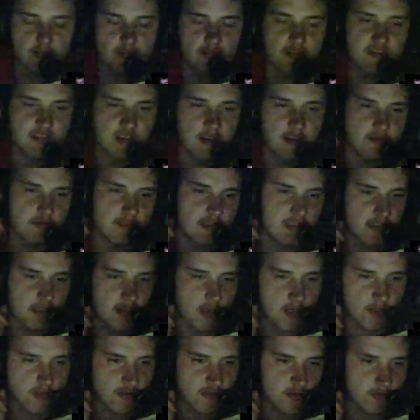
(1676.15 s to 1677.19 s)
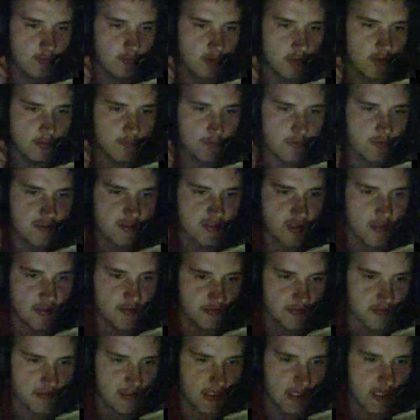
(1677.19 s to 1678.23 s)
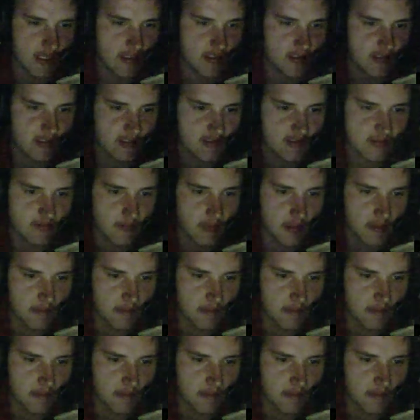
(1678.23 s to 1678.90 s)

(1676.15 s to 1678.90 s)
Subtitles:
the 1700 one, which comes with 8 gigs of